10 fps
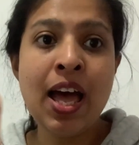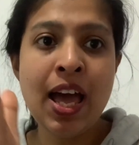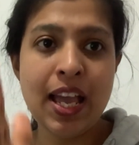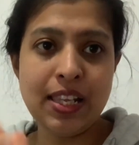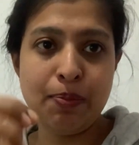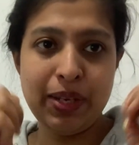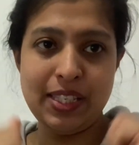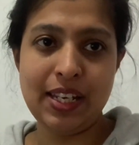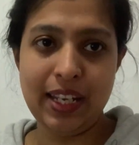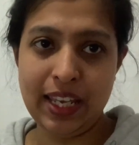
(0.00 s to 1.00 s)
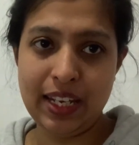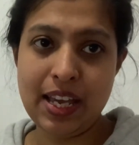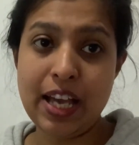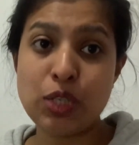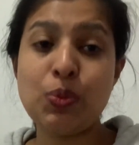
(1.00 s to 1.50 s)
in the present area,
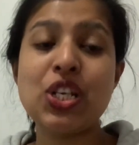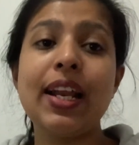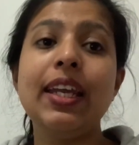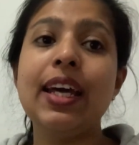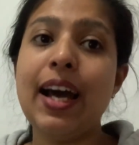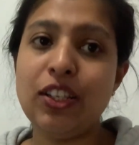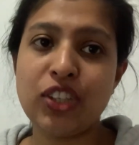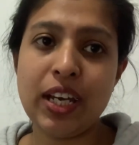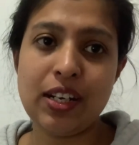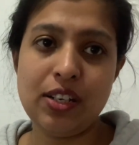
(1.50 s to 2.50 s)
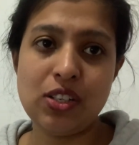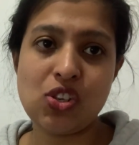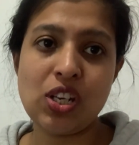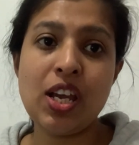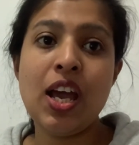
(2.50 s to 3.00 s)
especially in the healthcare
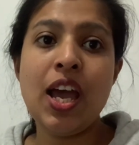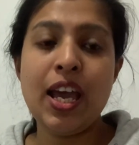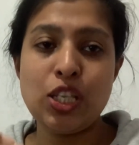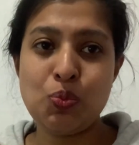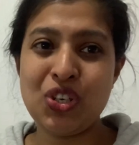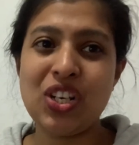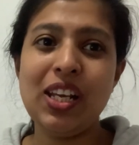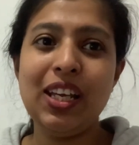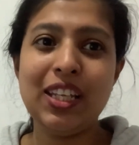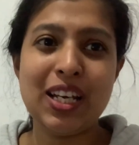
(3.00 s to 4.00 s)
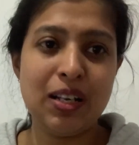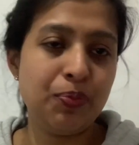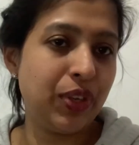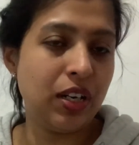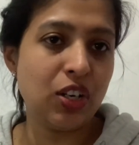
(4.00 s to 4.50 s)
industry, especially in the
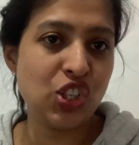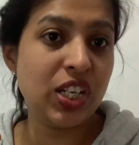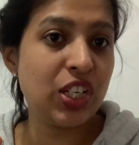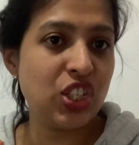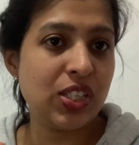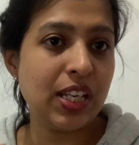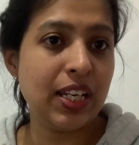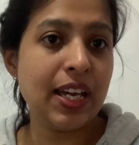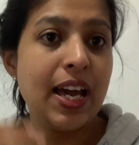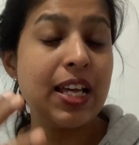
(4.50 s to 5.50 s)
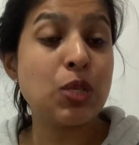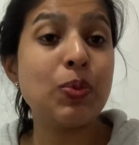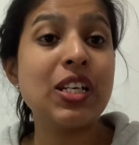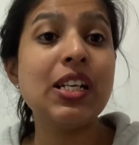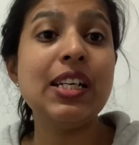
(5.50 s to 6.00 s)
researches area,
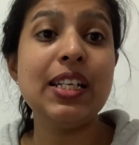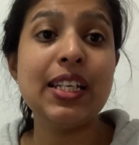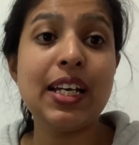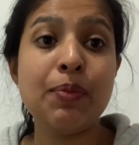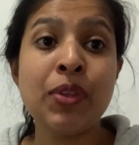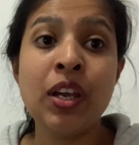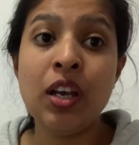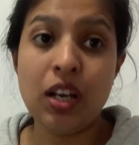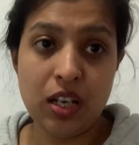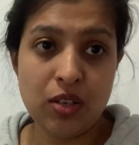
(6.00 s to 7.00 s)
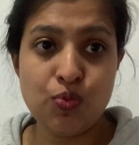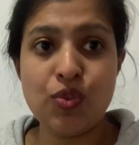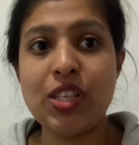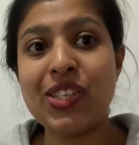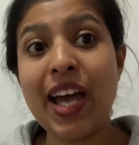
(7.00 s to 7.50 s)
especially in the
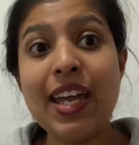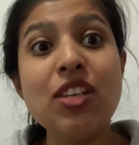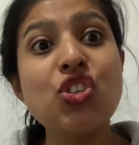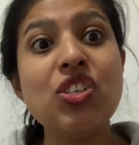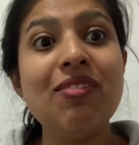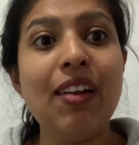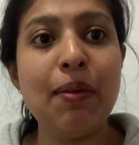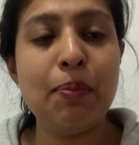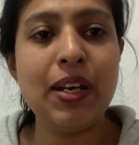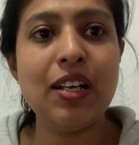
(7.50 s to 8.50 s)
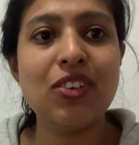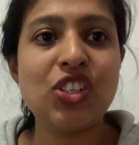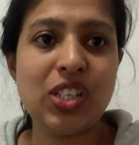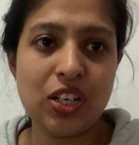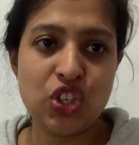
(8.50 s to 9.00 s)
science developmental
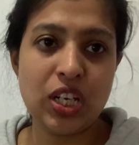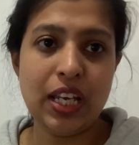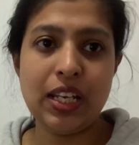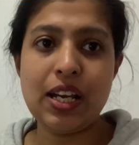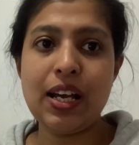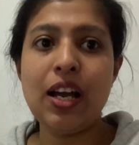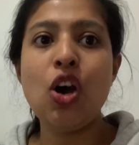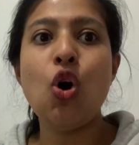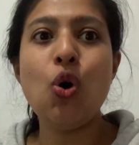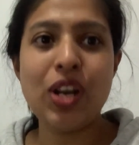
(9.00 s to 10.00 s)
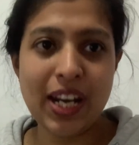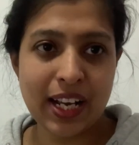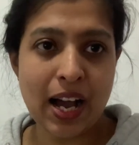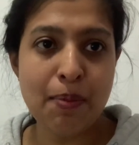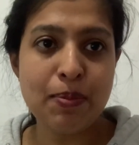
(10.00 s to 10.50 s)
research area, or in a
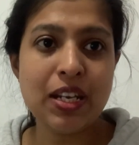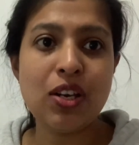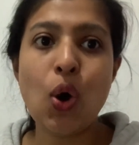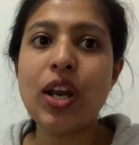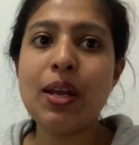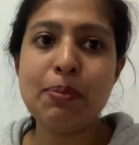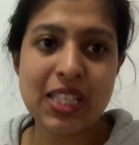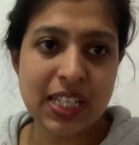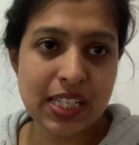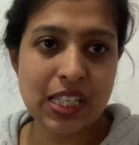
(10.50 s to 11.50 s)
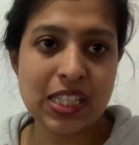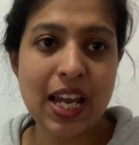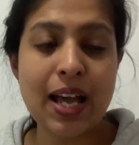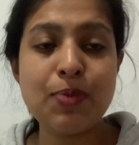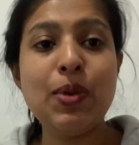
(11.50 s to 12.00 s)
company or in a business
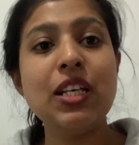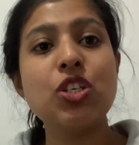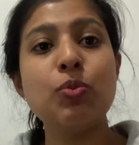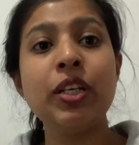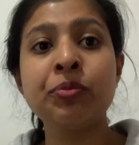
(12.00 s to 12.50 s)
establishment.